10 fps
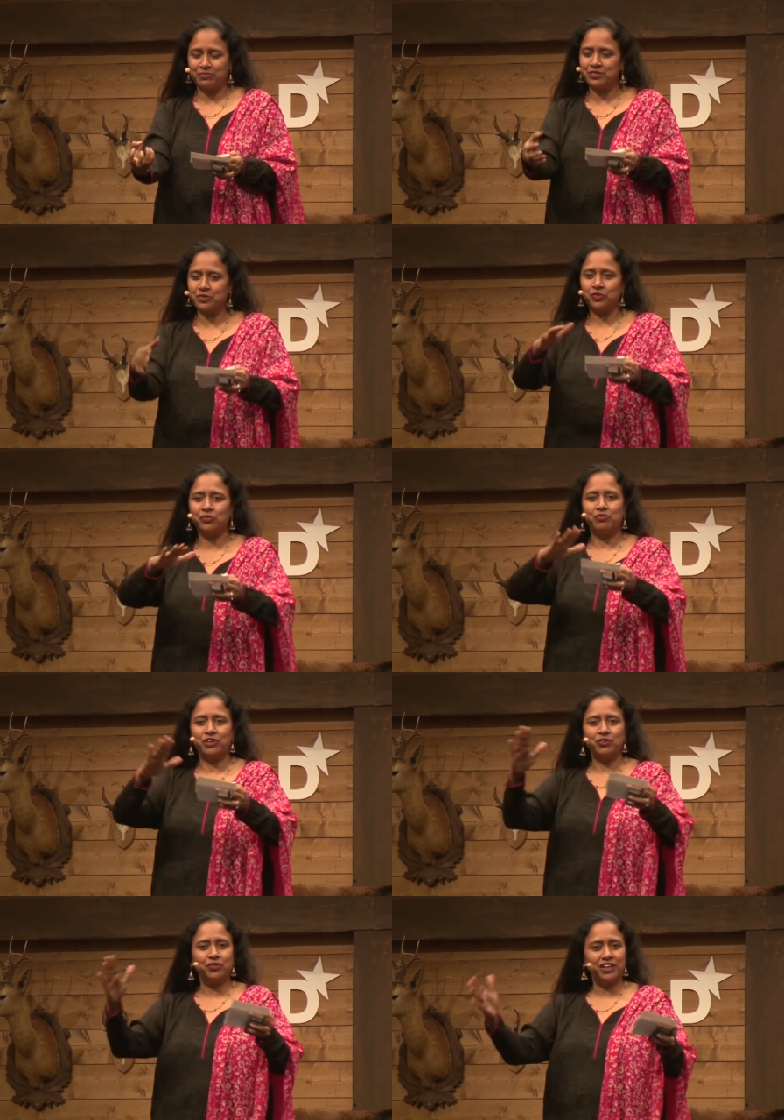So
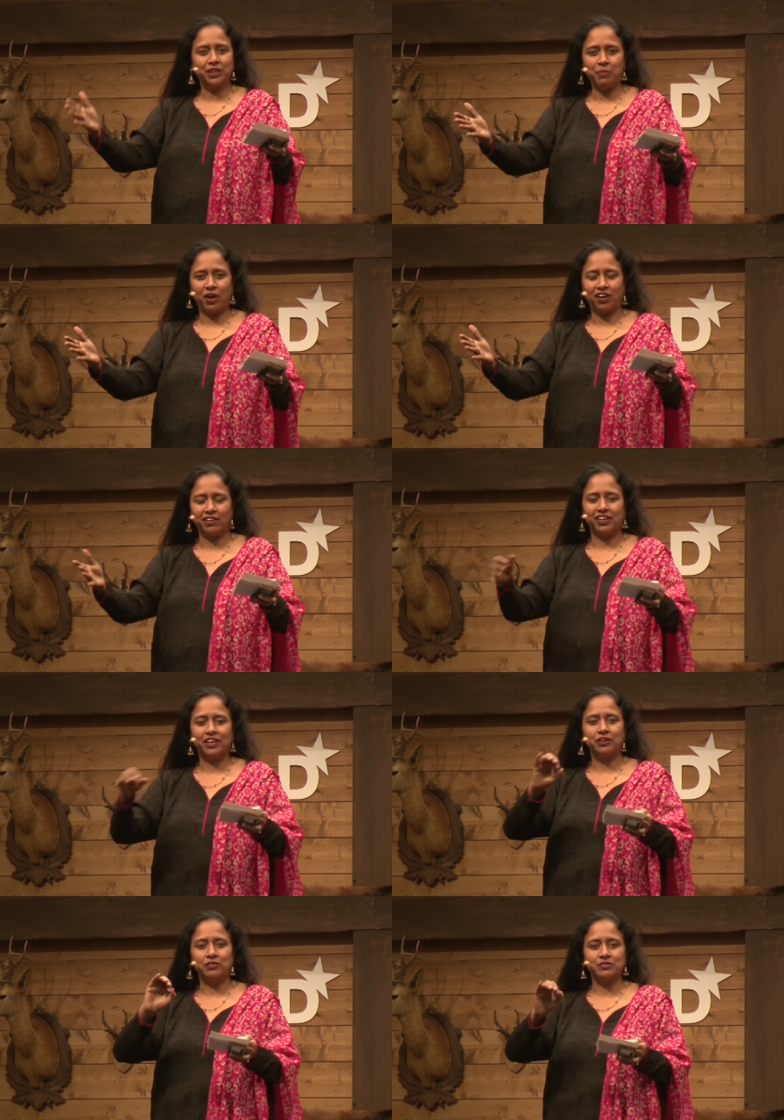when you look at the pot,
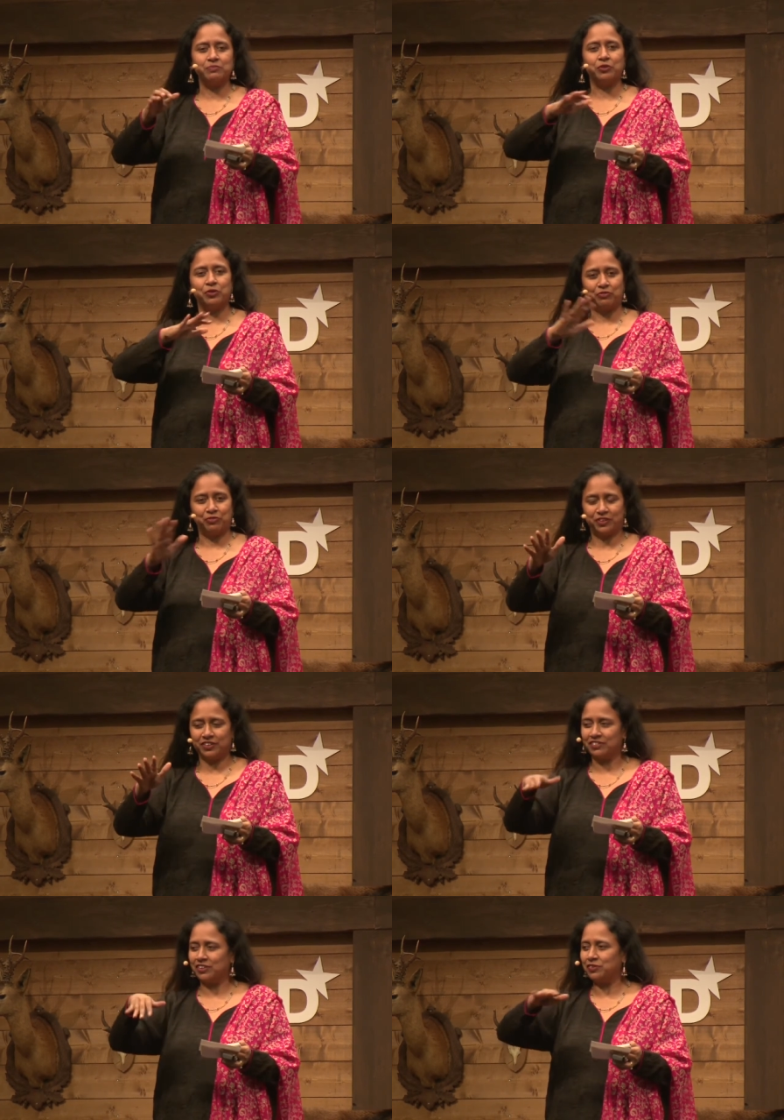it looks beautiful,
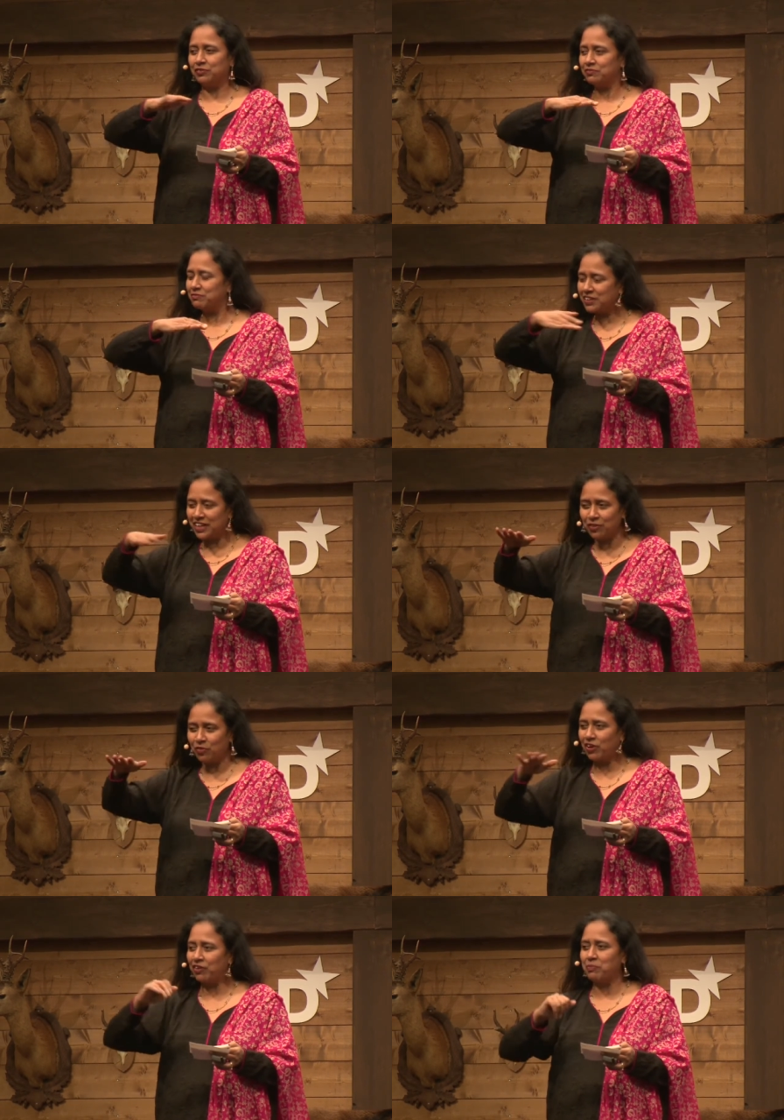you know, clean
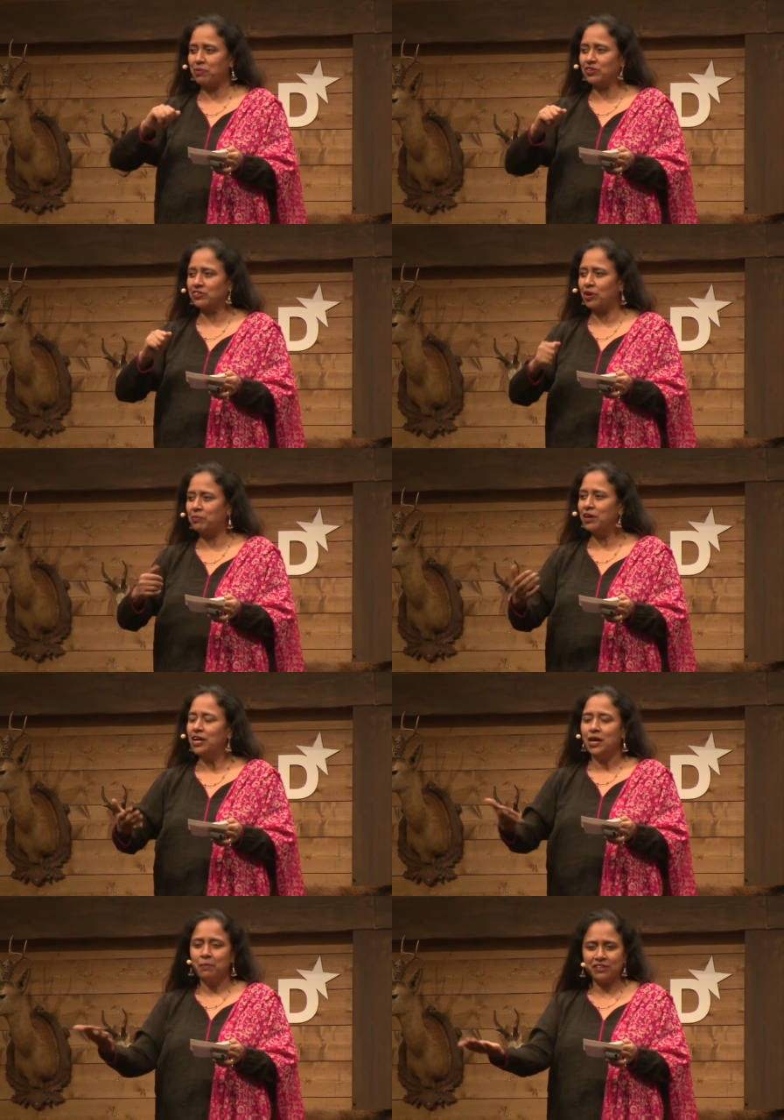water up on top.
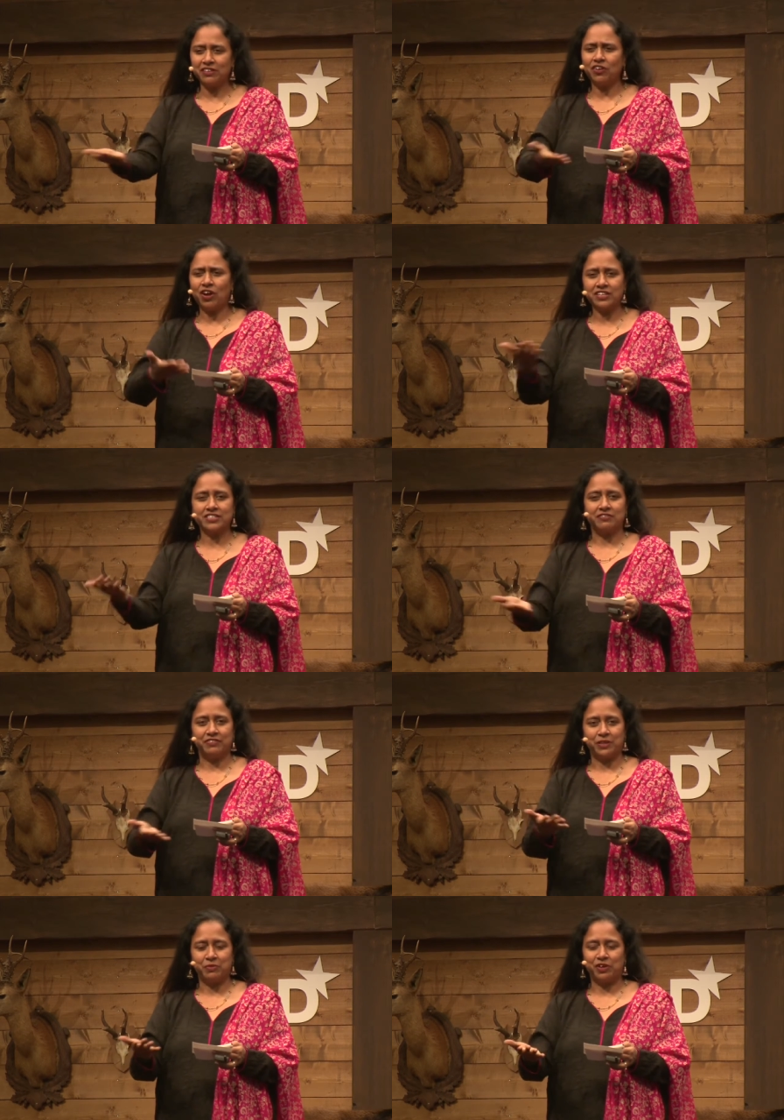But there's a lot of stuff
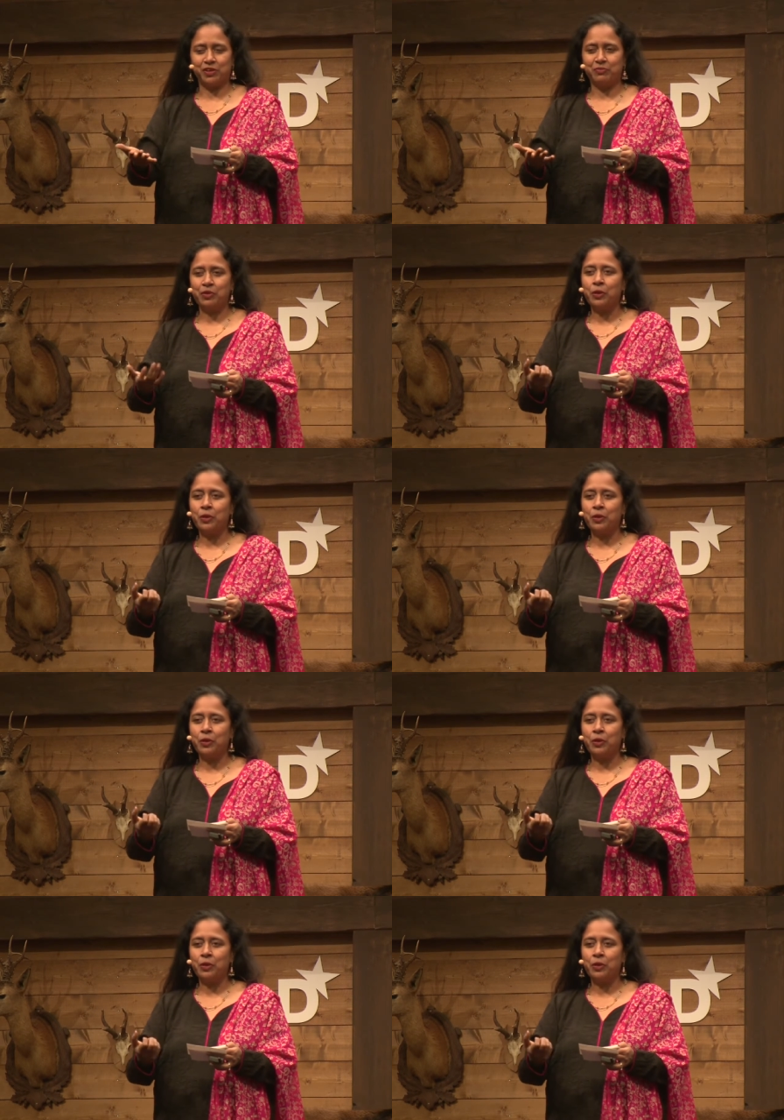in the bottom.